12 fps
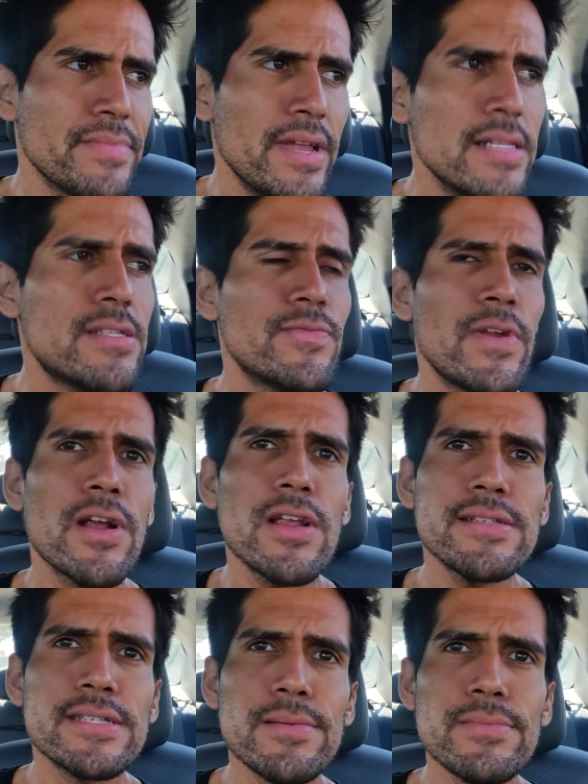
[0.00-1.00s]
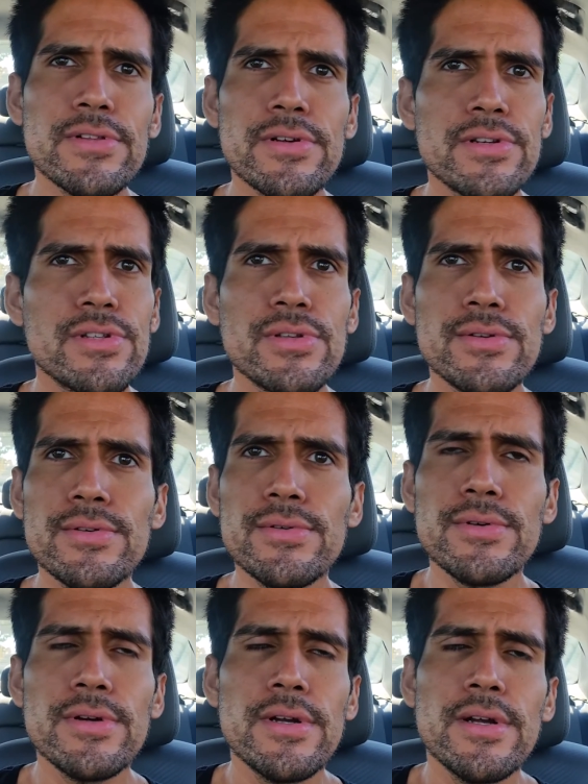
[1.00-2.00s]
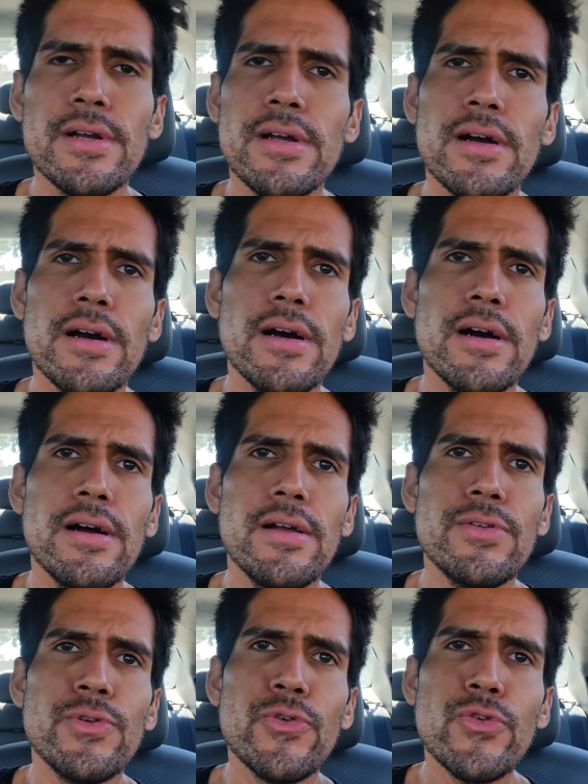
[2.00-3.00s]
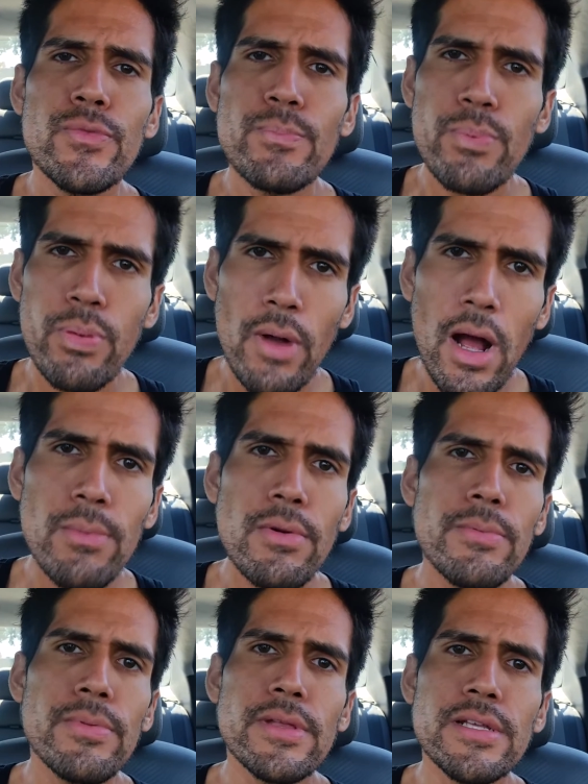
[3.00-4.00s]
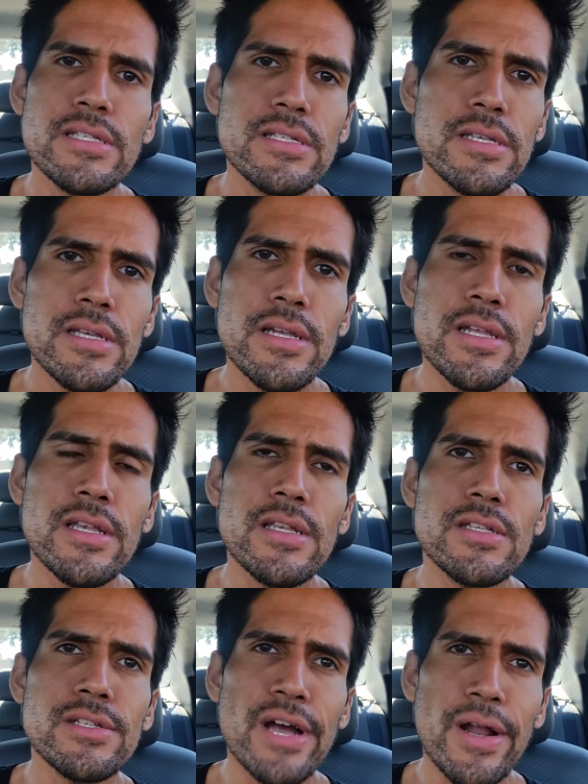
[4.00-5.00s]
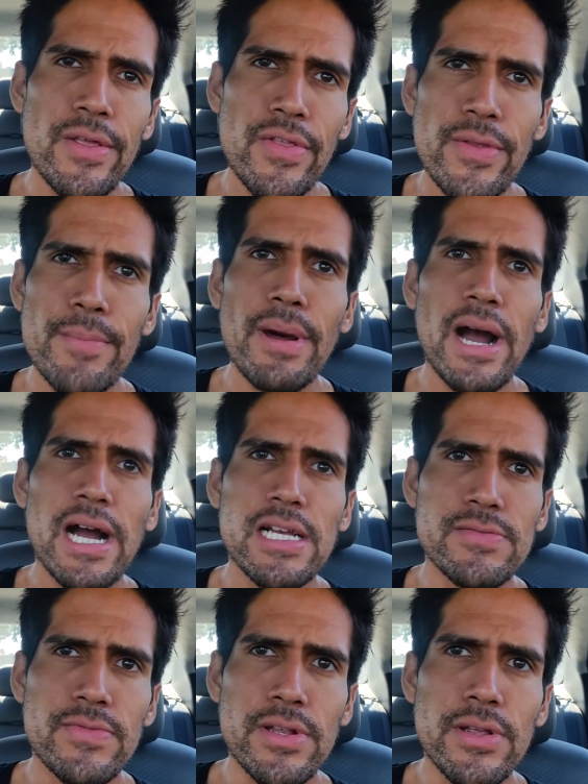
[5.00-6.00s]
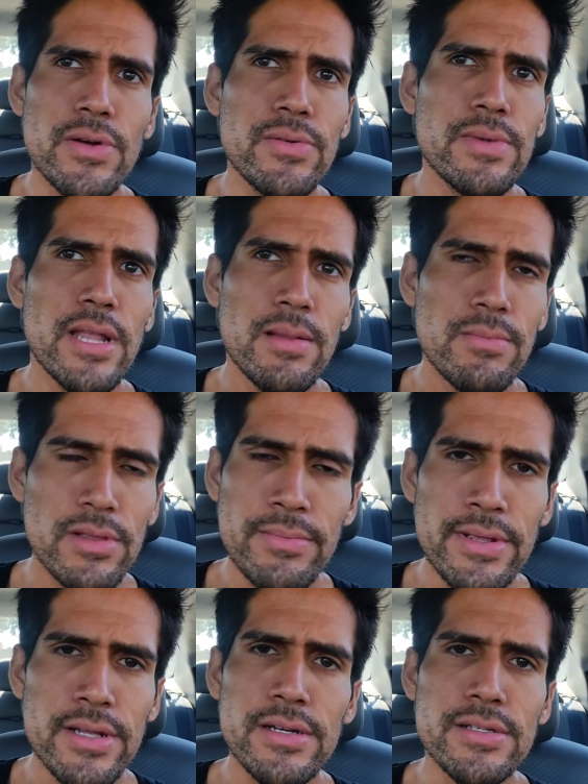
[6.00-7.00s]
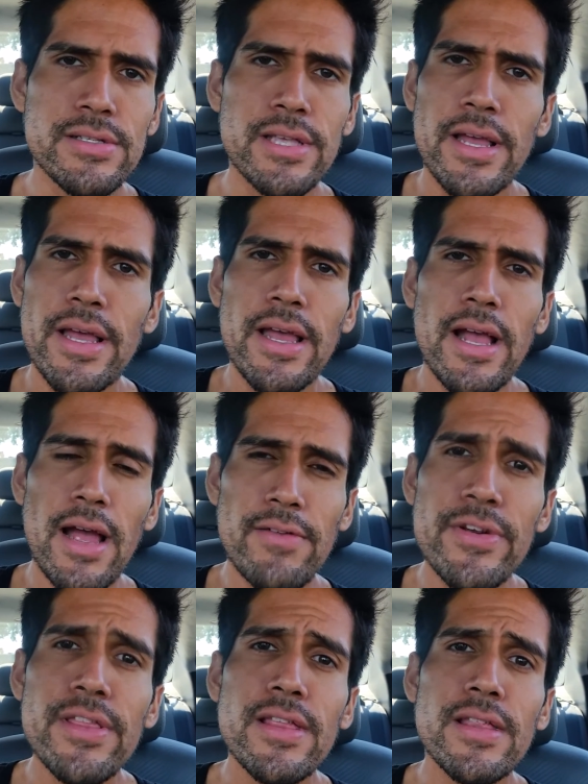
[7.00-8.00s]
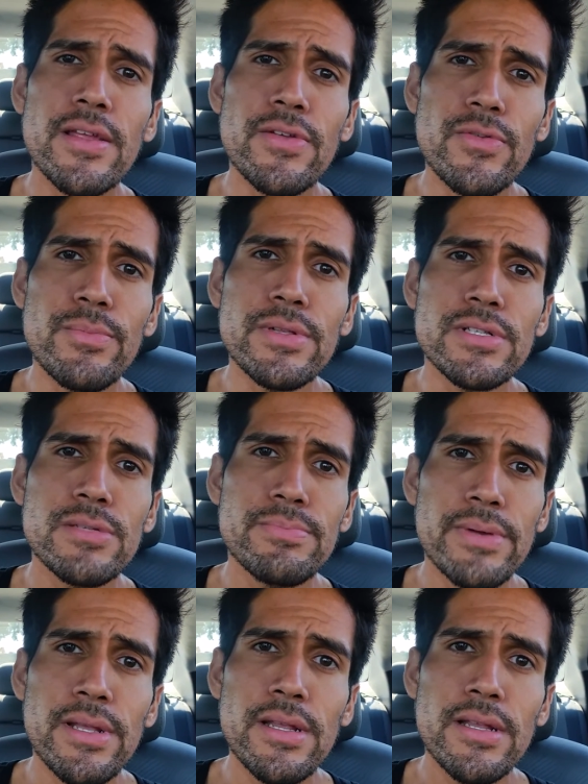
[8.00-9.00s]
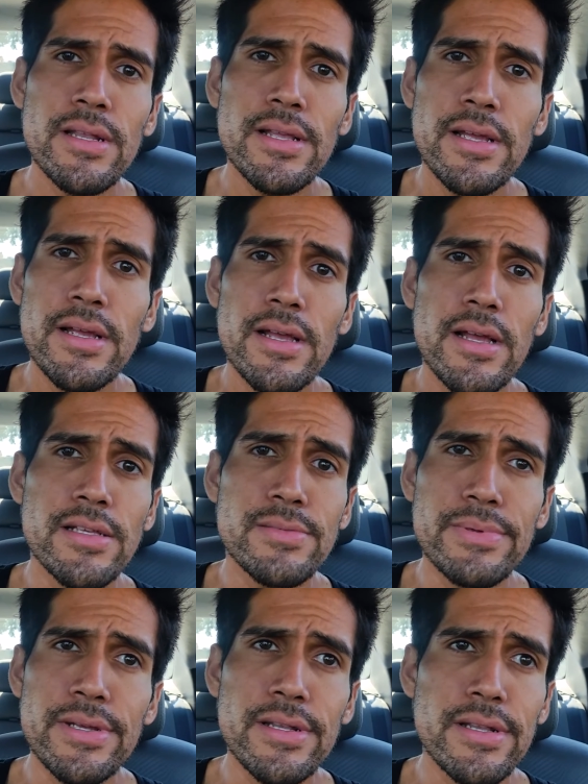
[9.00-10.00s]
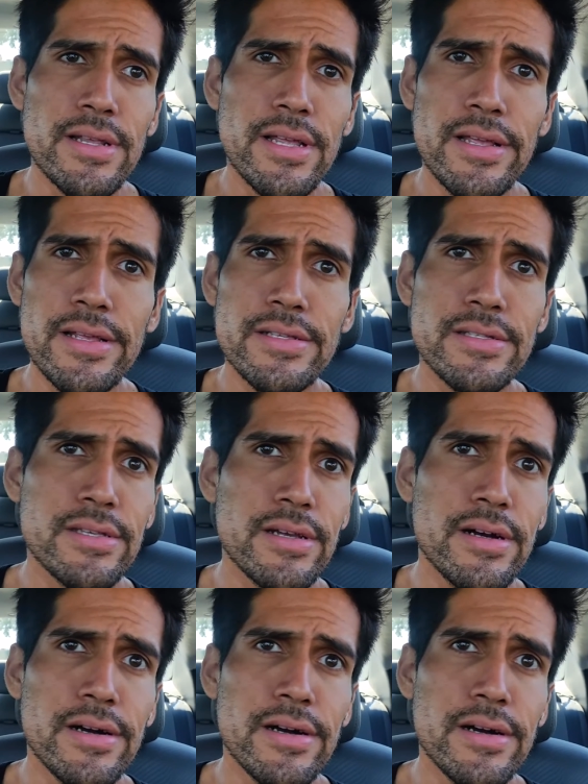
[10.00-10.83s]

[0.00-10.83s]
it's very similar to you've probably seen Jonathan Pye's video, namely because everything that you've been spitting has been his